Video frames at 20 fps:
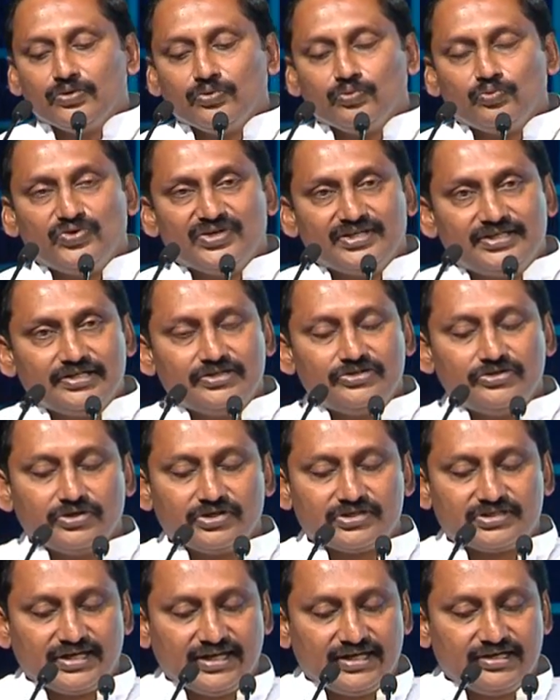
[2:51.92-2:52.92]
We did
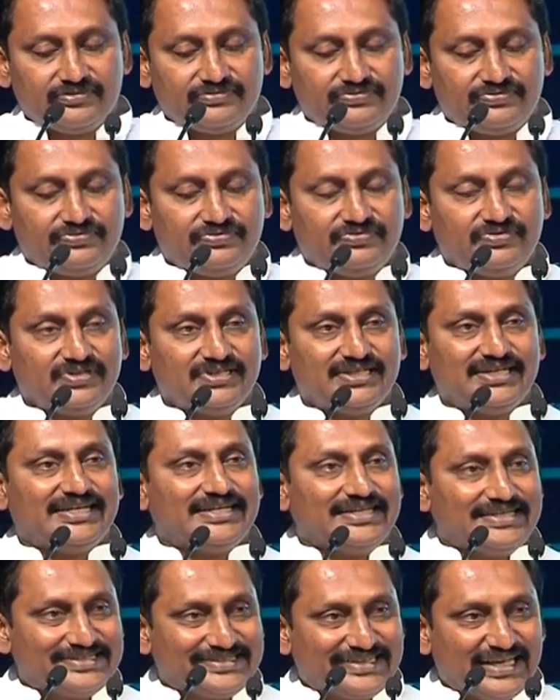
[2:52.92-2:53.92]
not have
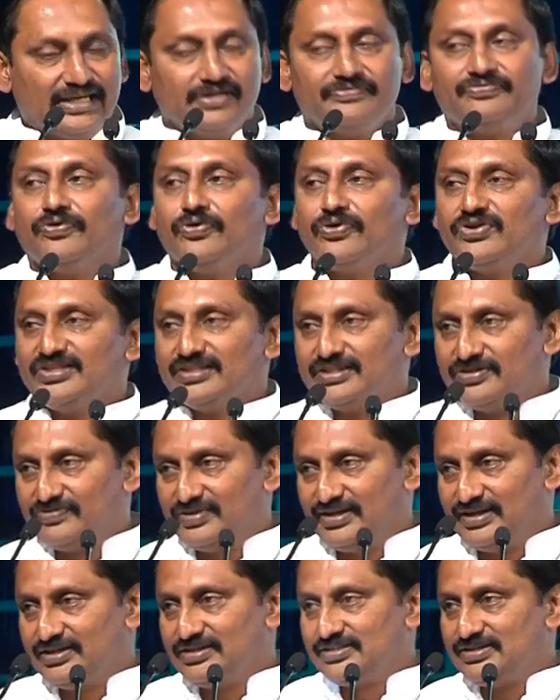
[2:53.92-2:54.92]
telephone in the
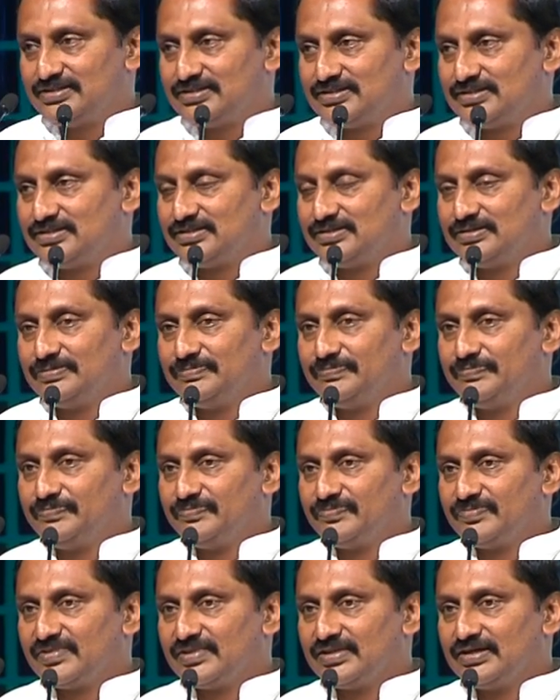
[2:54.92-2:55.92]
villages.
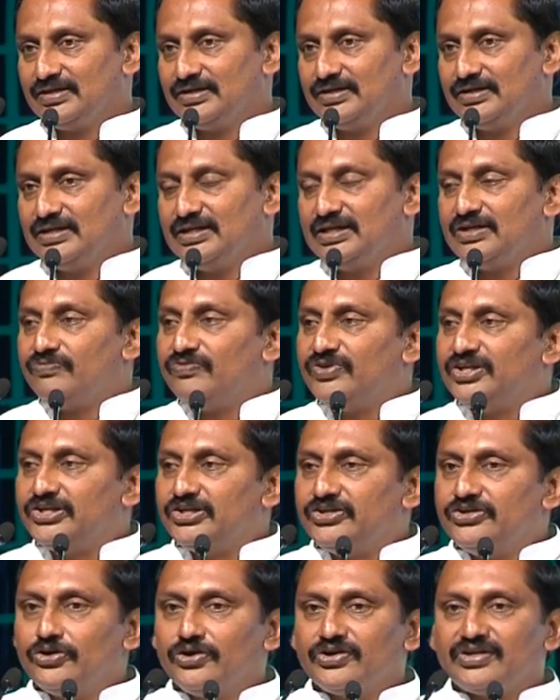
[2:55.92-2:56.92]
We
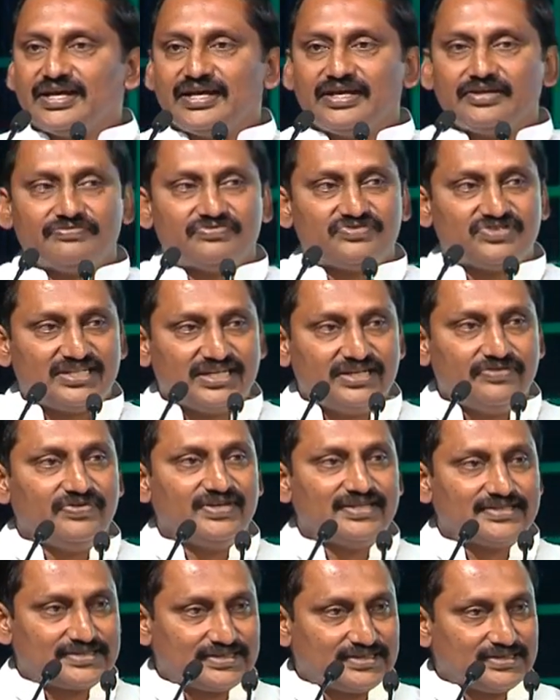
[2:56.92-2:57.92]
did not have
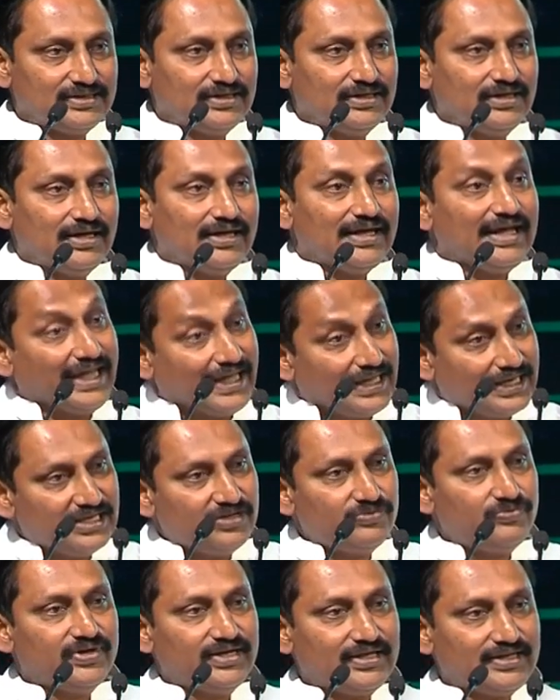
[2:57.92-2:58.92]
TVs
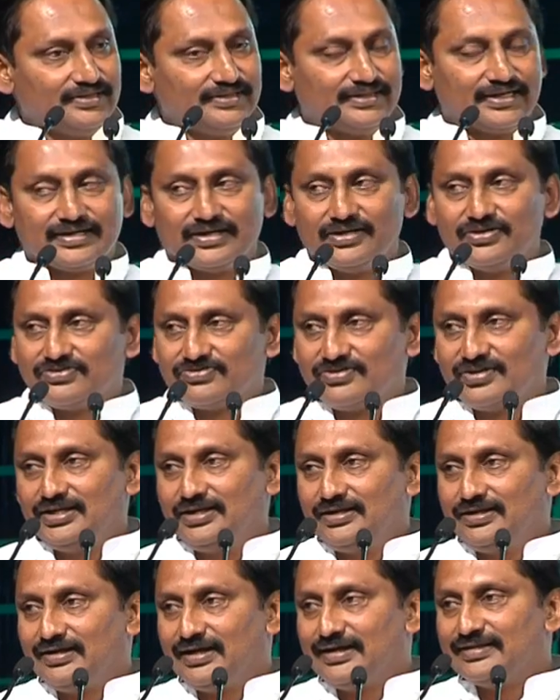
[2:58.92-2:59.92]
anywhere in the country.
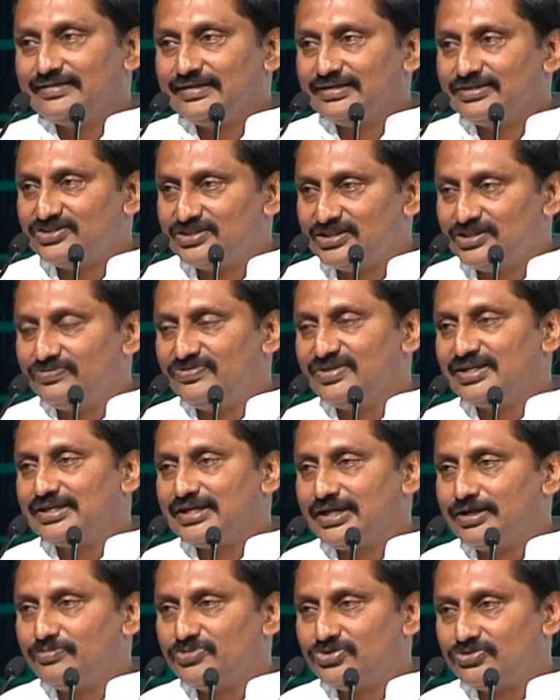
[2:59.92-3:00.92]
I think TV
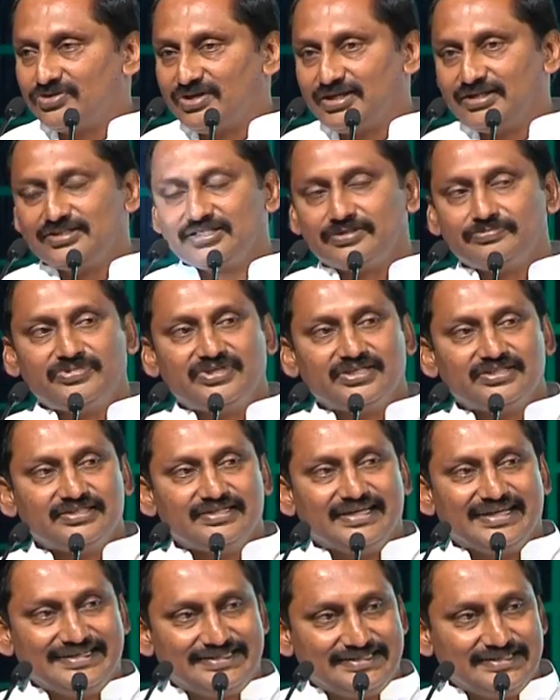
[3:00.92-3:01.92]
came into Hyderabad in
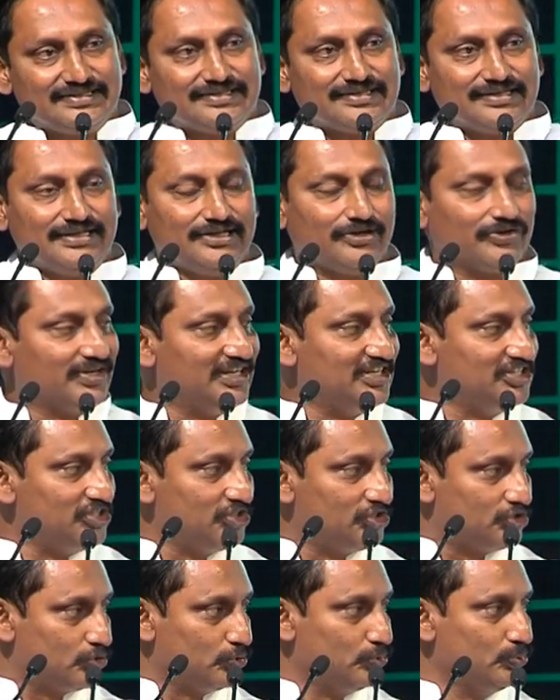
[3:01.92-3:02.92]
83 or
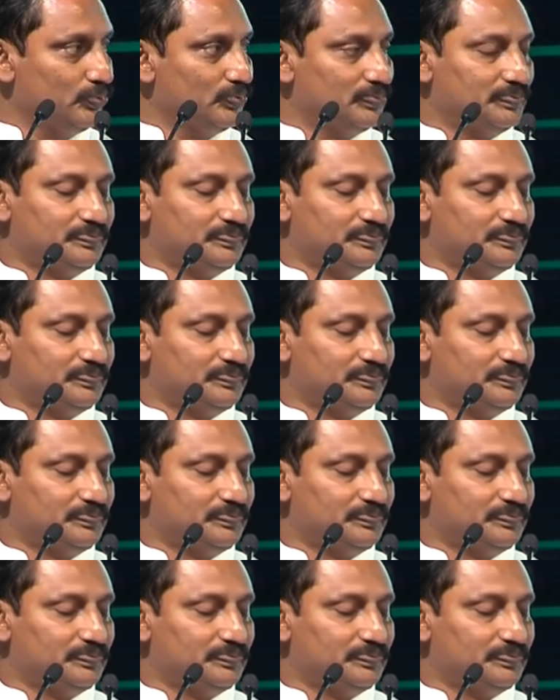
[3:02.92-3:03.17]
82.